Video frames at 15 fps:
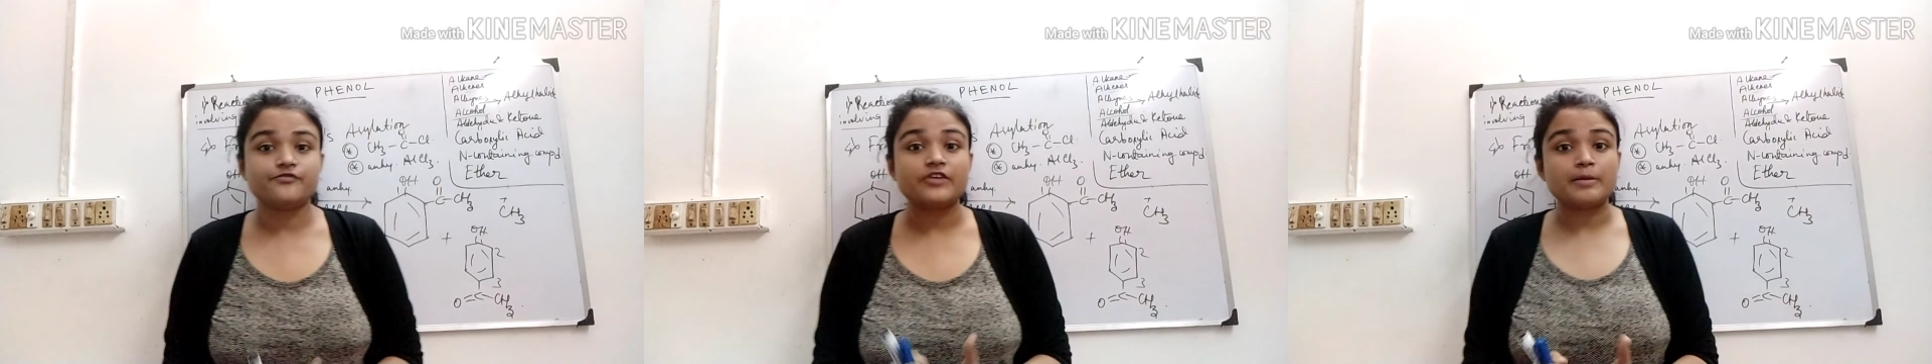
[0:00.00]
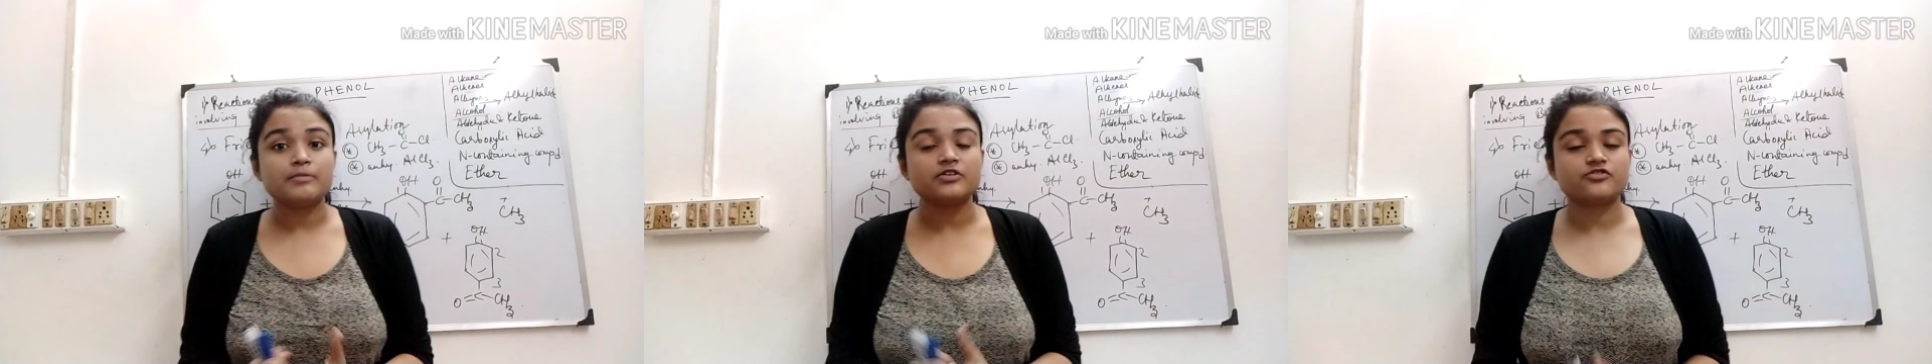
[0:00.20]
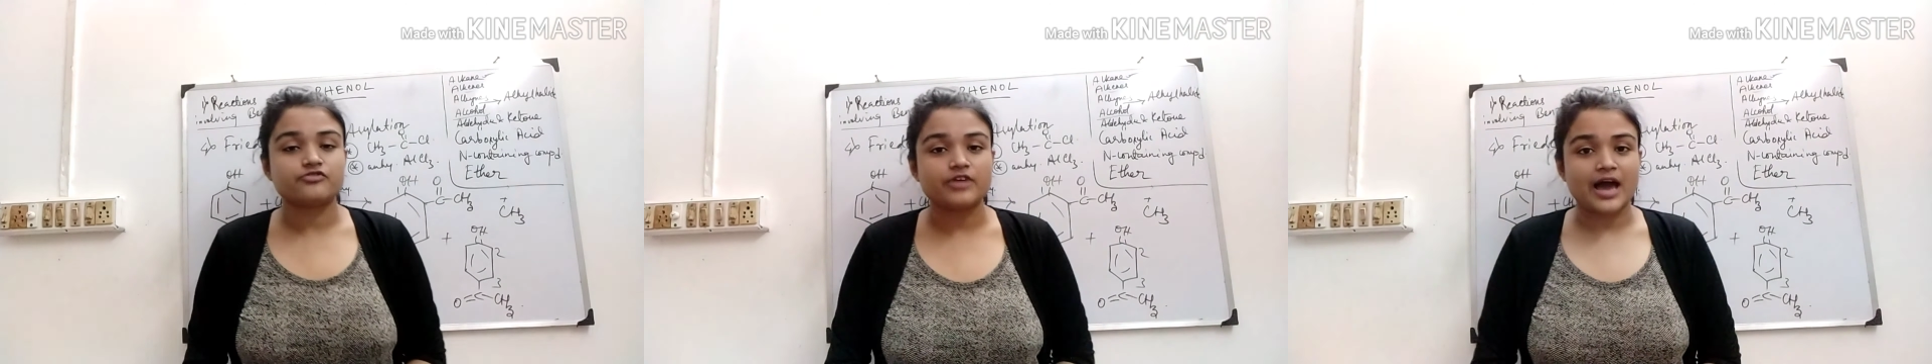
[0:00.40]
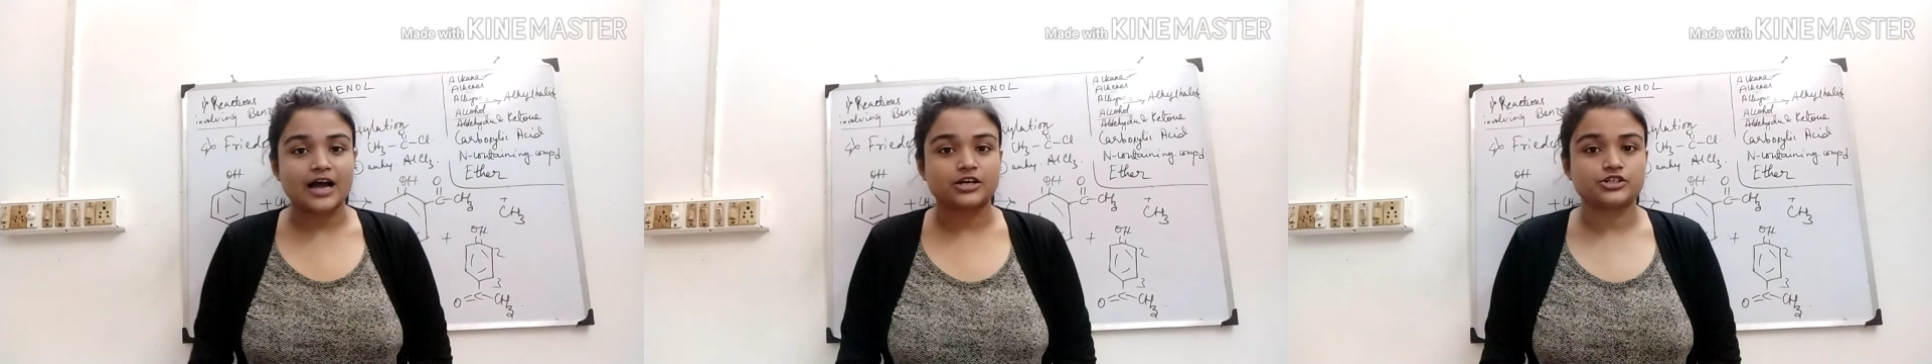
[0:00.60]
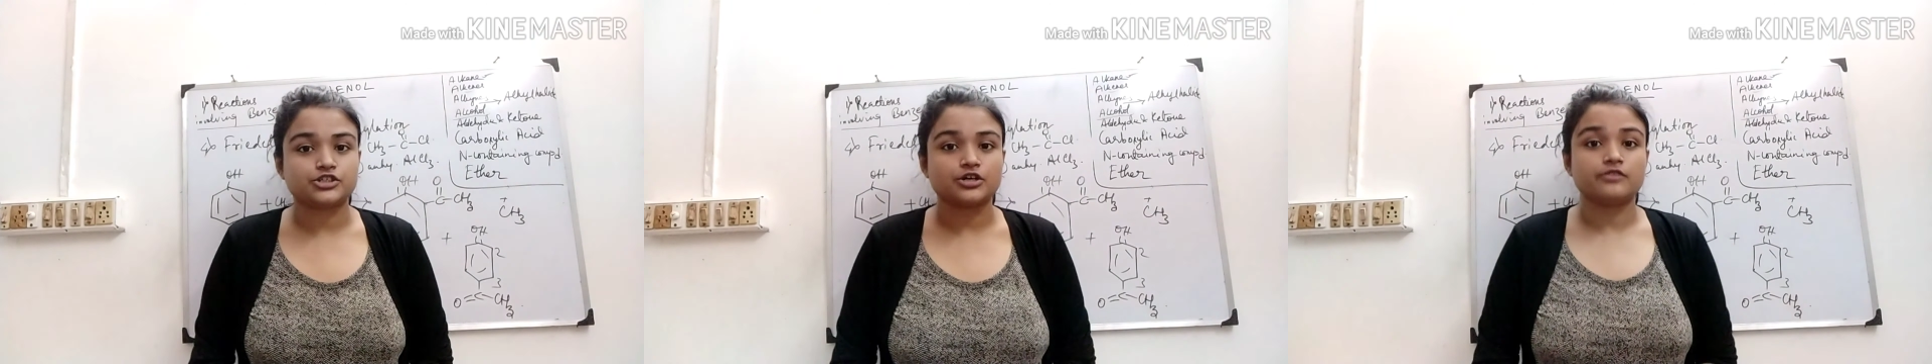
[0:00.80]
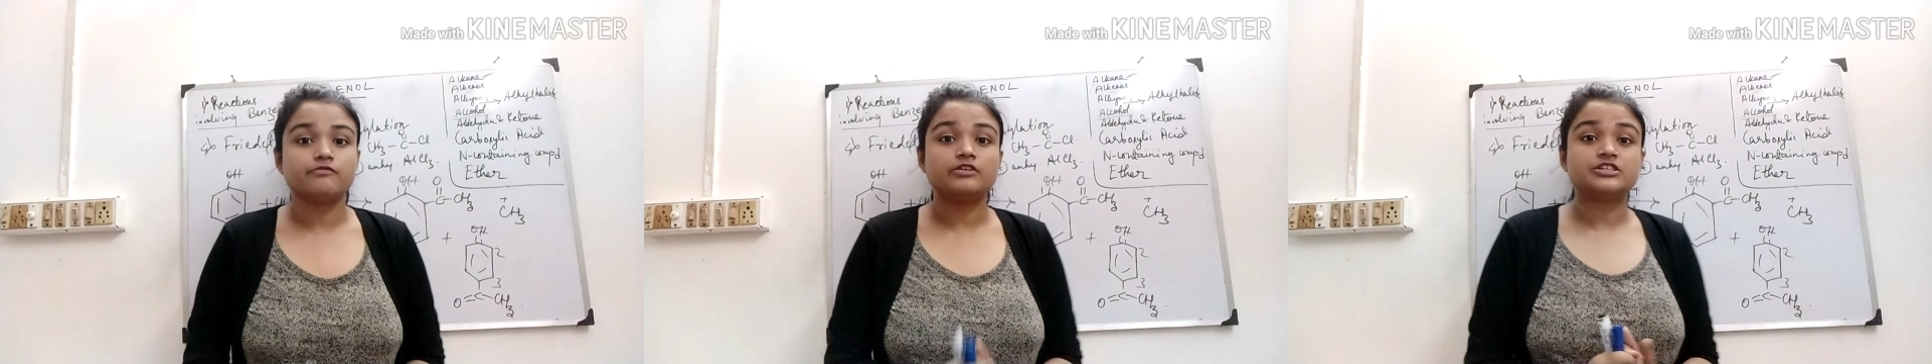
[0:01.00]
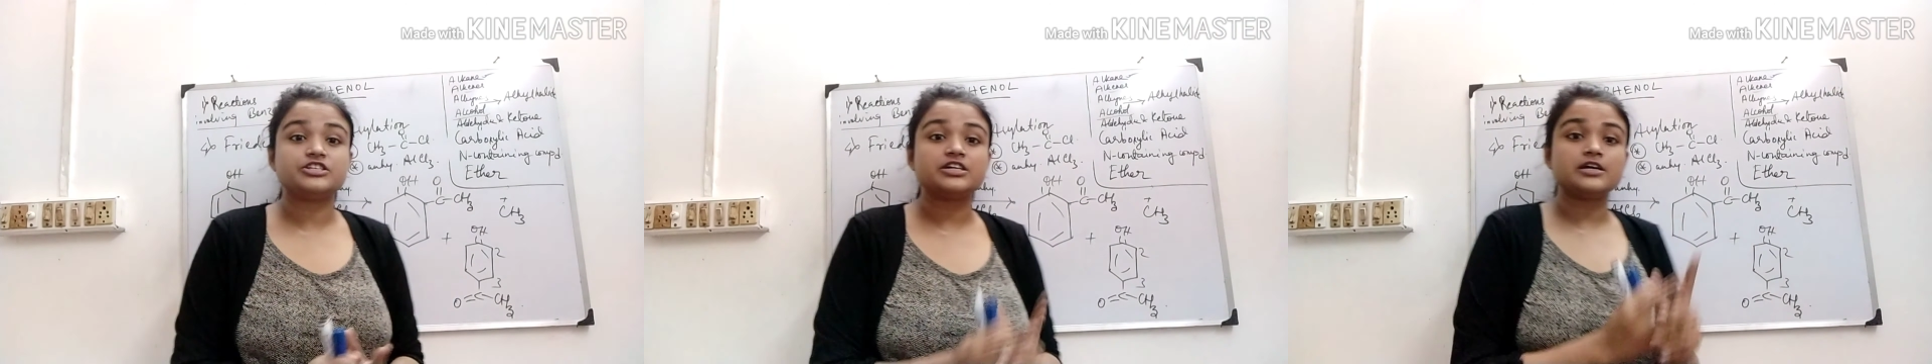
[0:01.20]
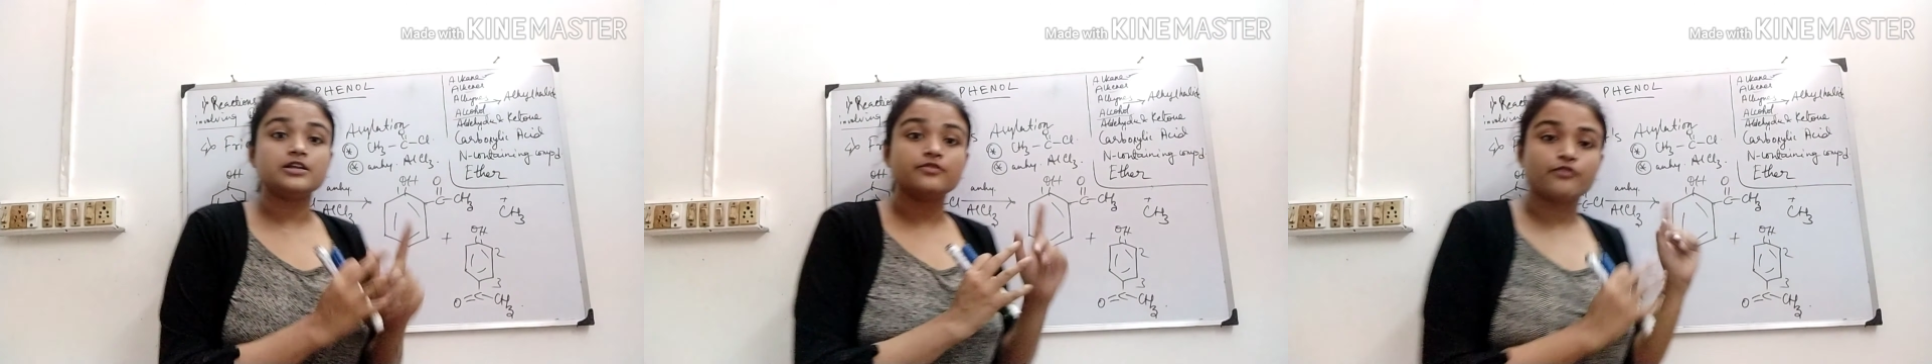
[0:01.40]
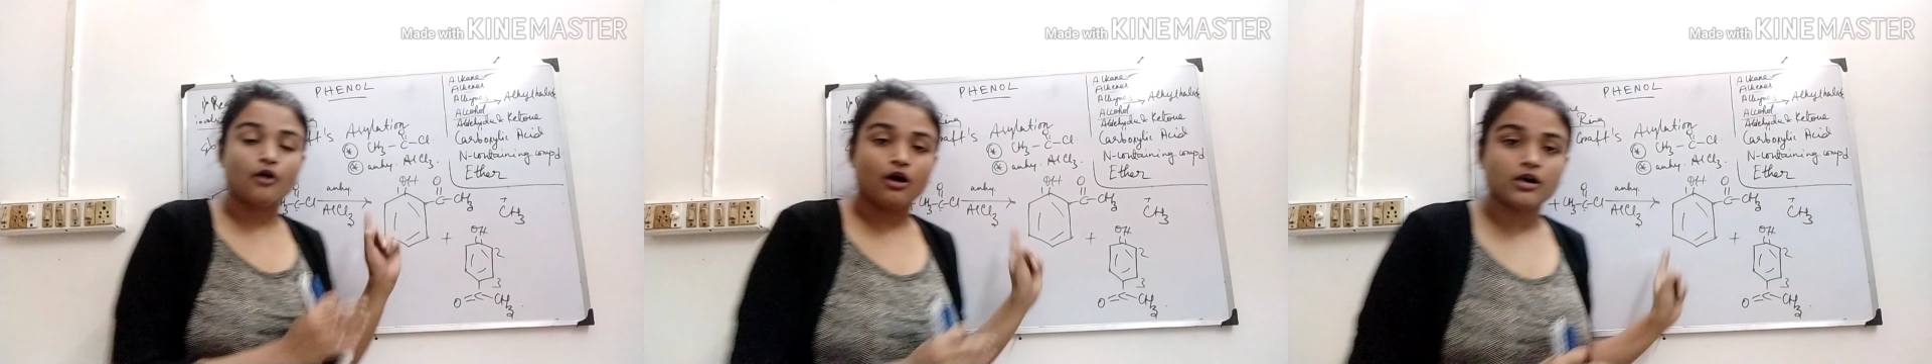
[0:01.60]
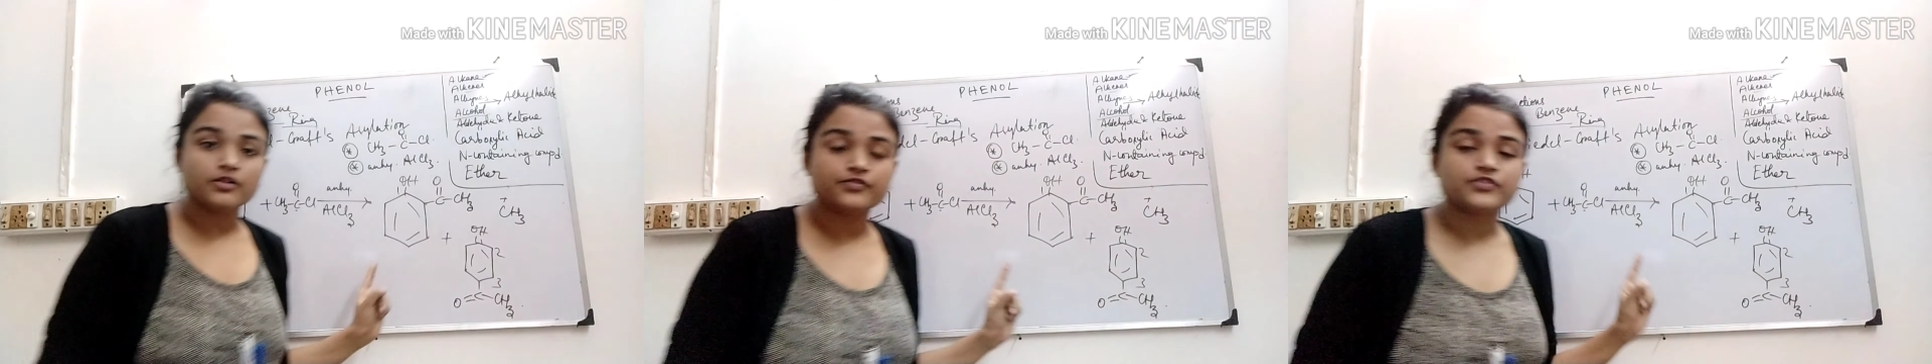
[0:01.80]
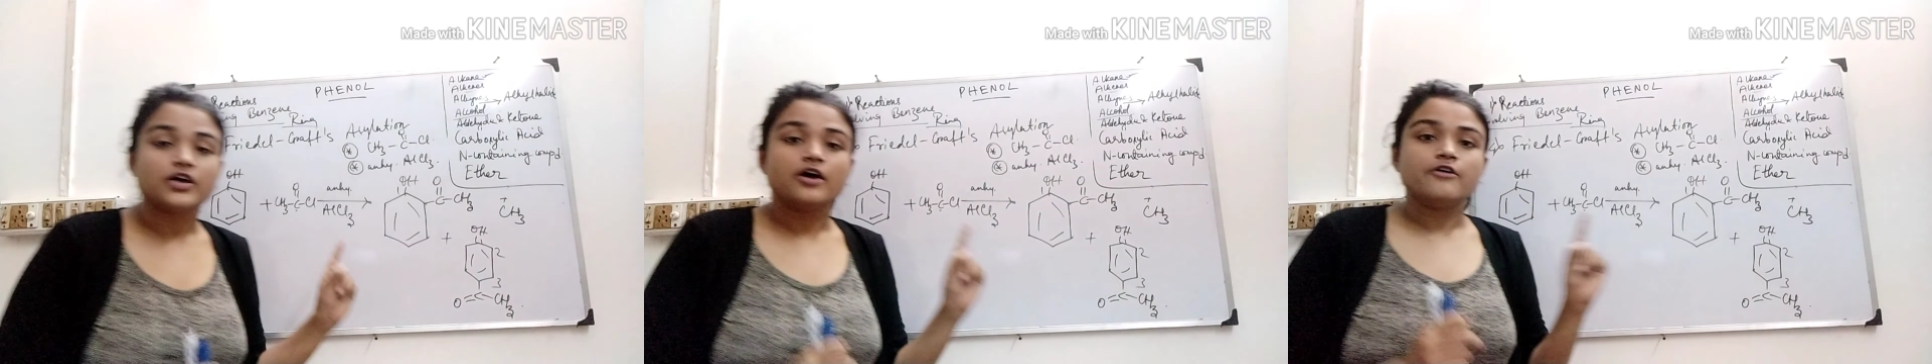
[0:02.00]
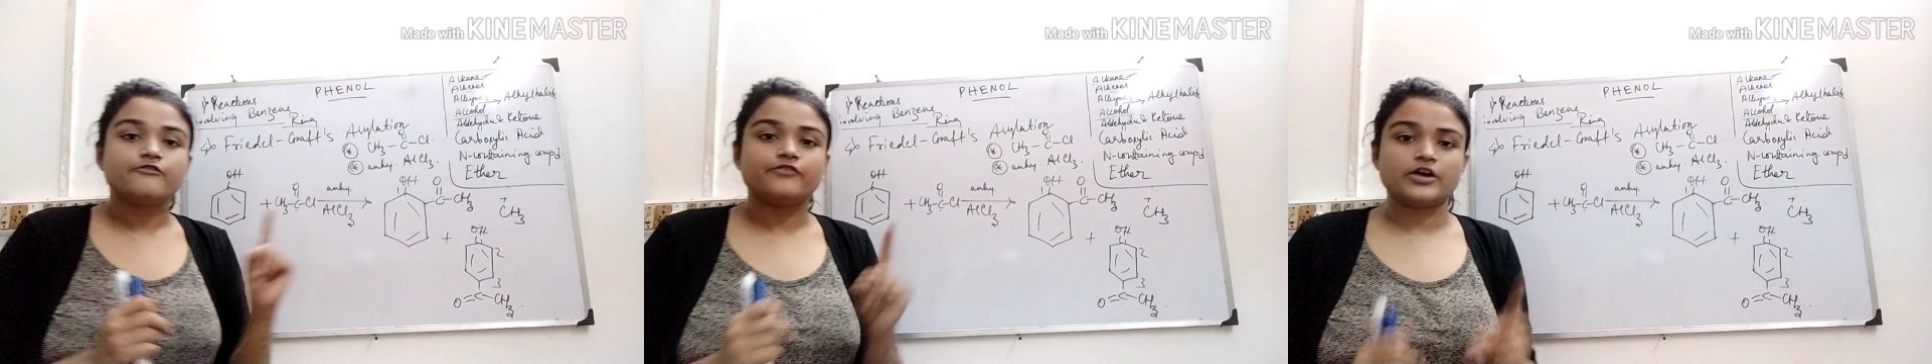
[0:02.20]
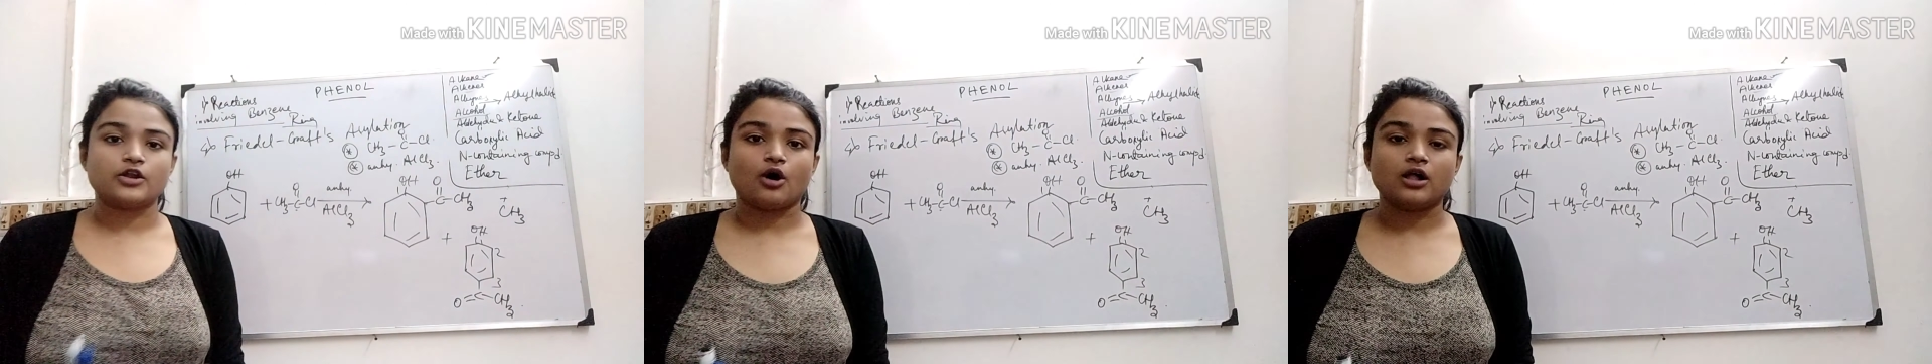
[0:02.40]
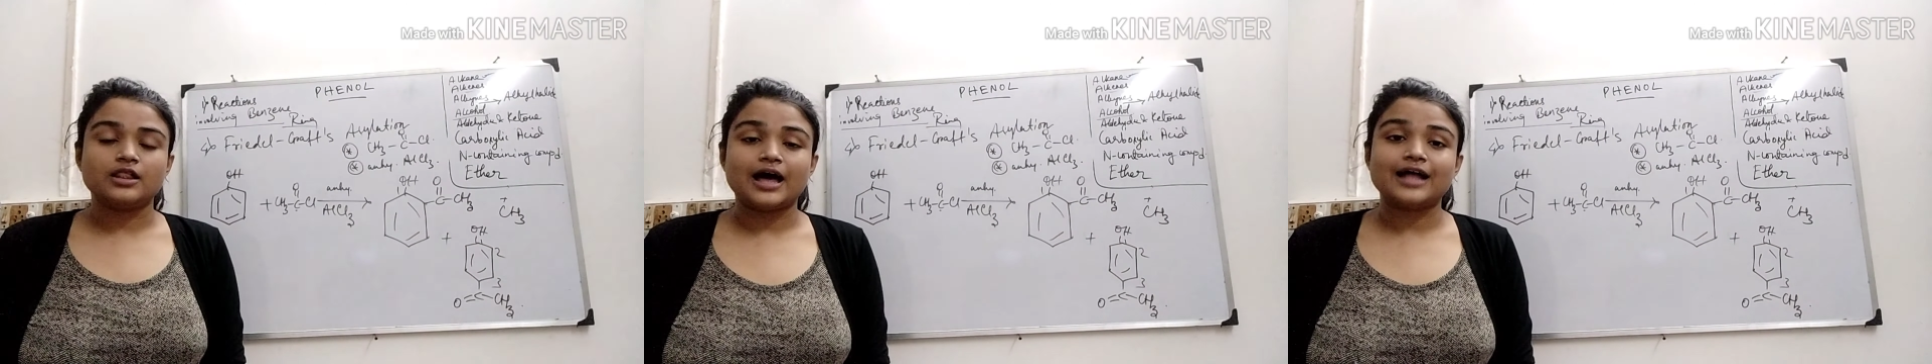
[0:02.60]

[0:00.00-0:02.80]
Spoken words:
famous reaction which involves phenol,